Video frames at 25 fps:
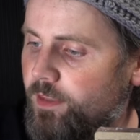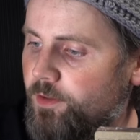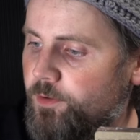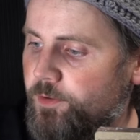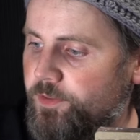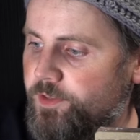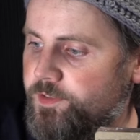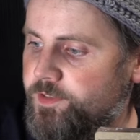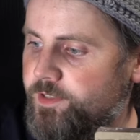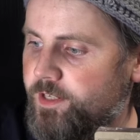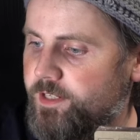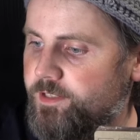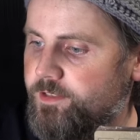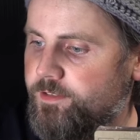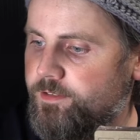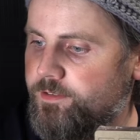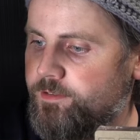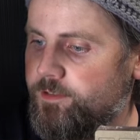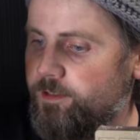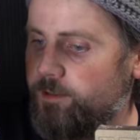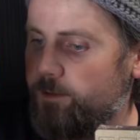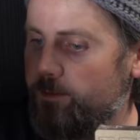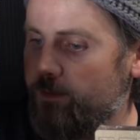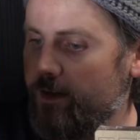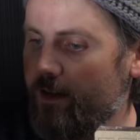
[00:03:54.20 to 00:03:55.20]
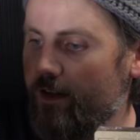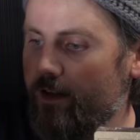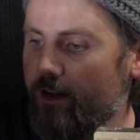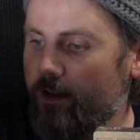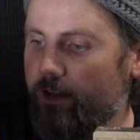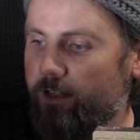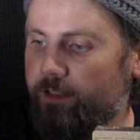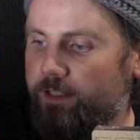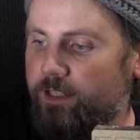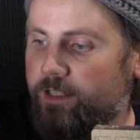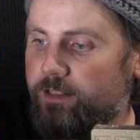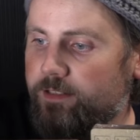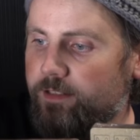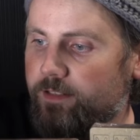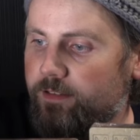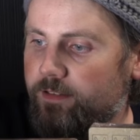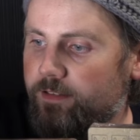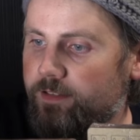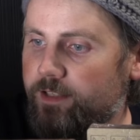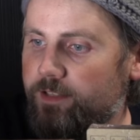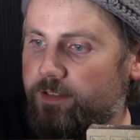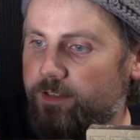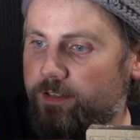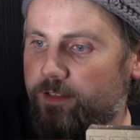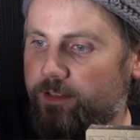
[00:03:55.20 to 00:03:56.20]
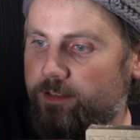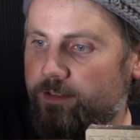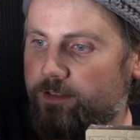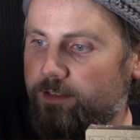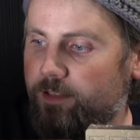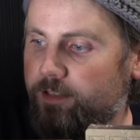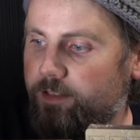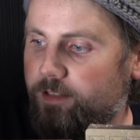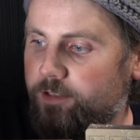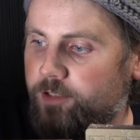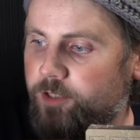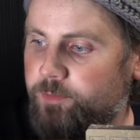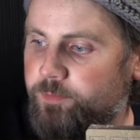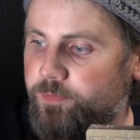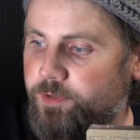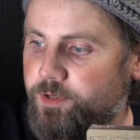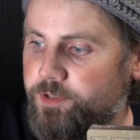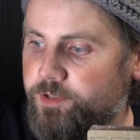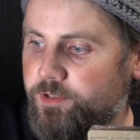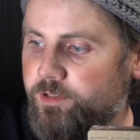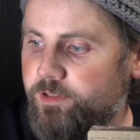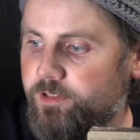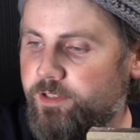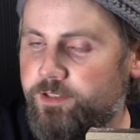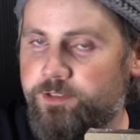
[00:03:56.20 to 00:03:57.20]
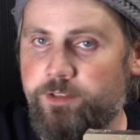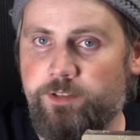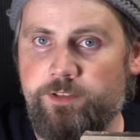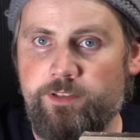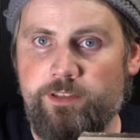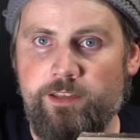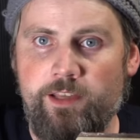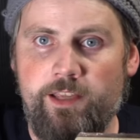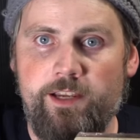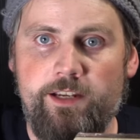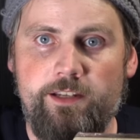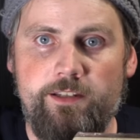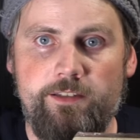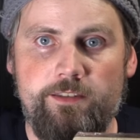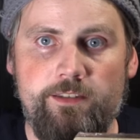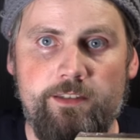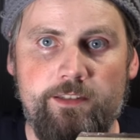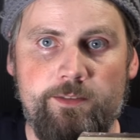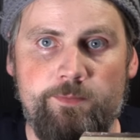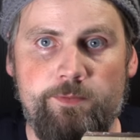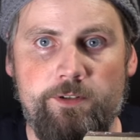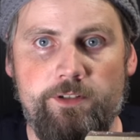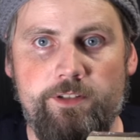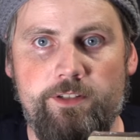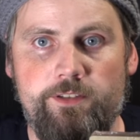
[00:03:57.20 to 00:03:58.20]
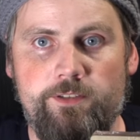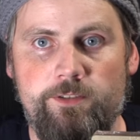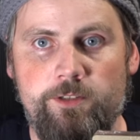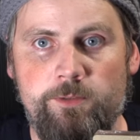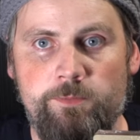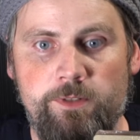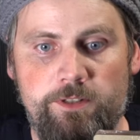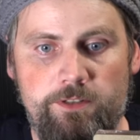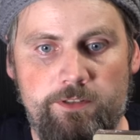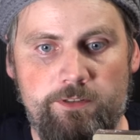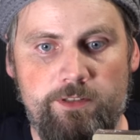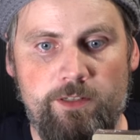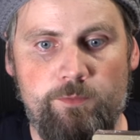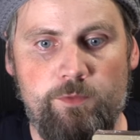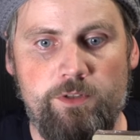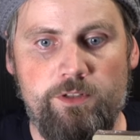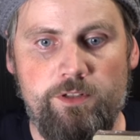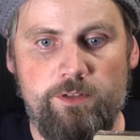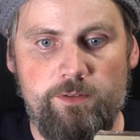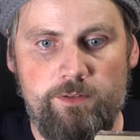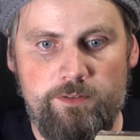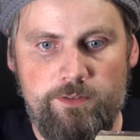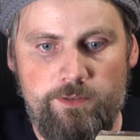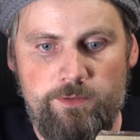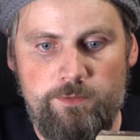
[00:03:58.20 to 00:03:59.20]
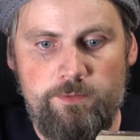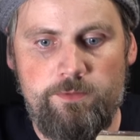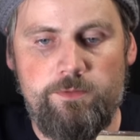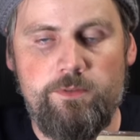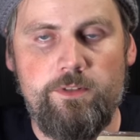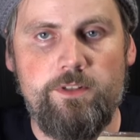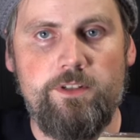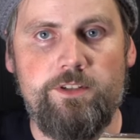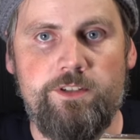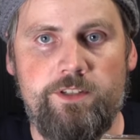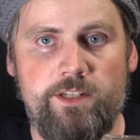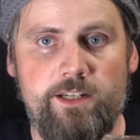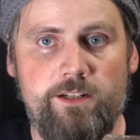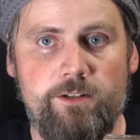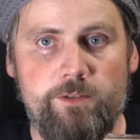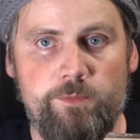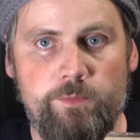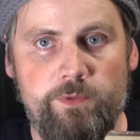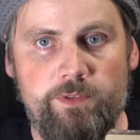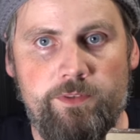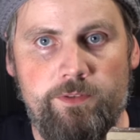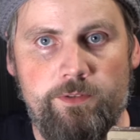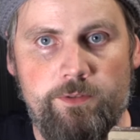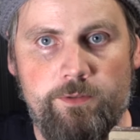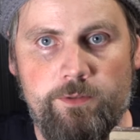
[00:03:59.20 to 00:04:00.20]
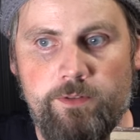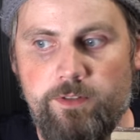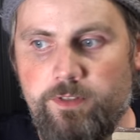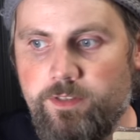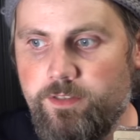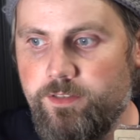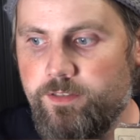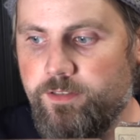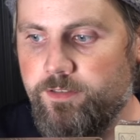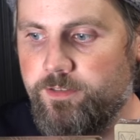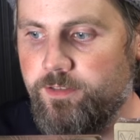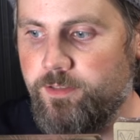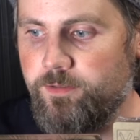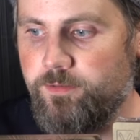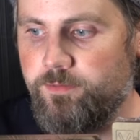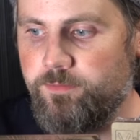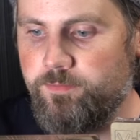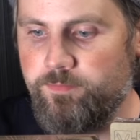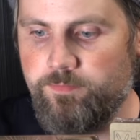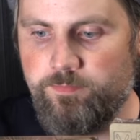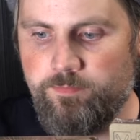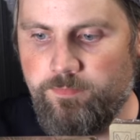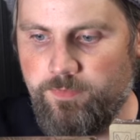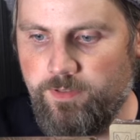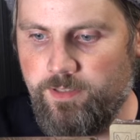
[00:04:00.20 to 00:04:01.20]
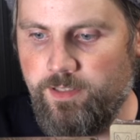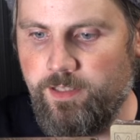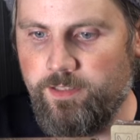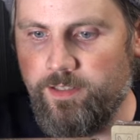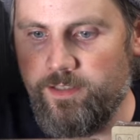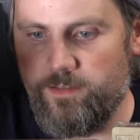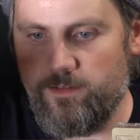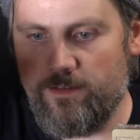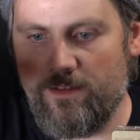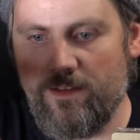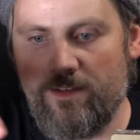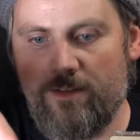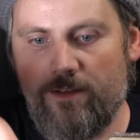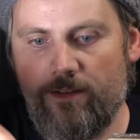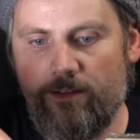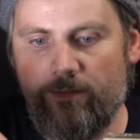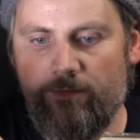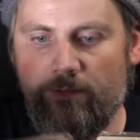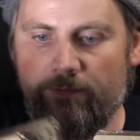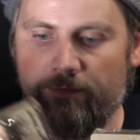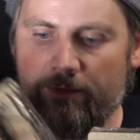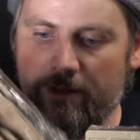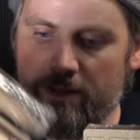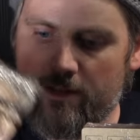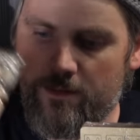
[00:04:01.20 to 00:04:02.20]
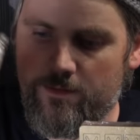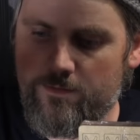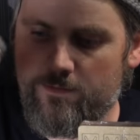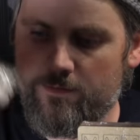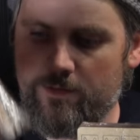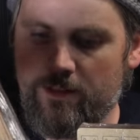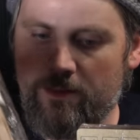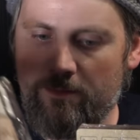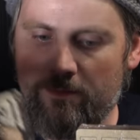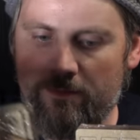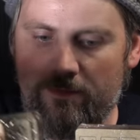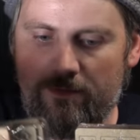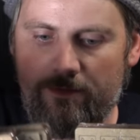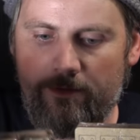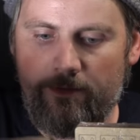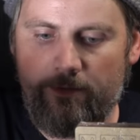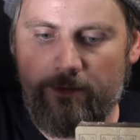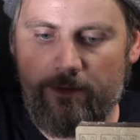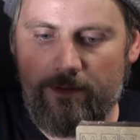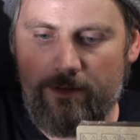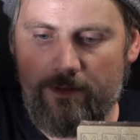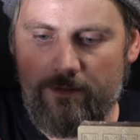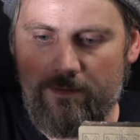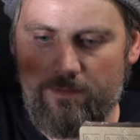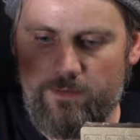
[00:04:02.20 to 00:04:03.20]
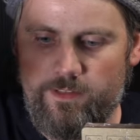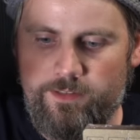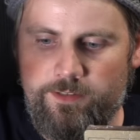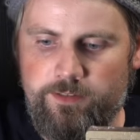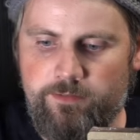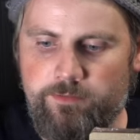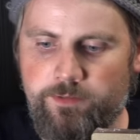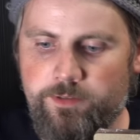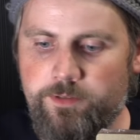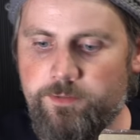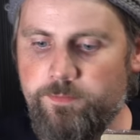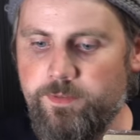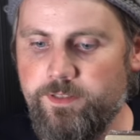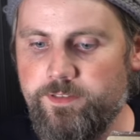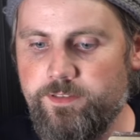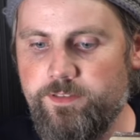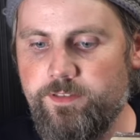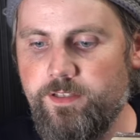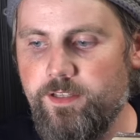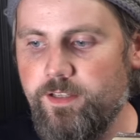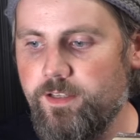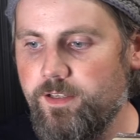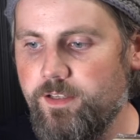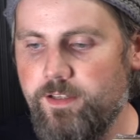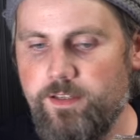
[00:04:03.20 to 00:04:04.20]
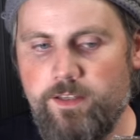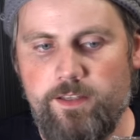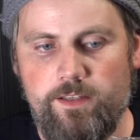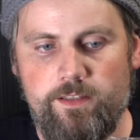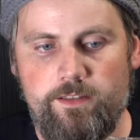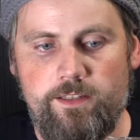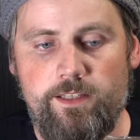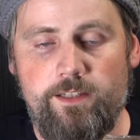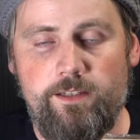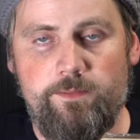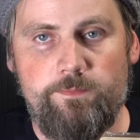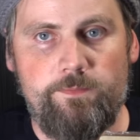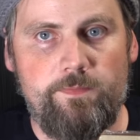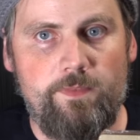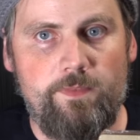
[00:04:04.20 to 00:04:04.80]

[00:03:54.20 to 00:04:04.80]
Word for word: on the site. So again, this is not a commercial. I just like this product so much, so I wanted to share it with you. So I got this for free for him for this review, but yeah,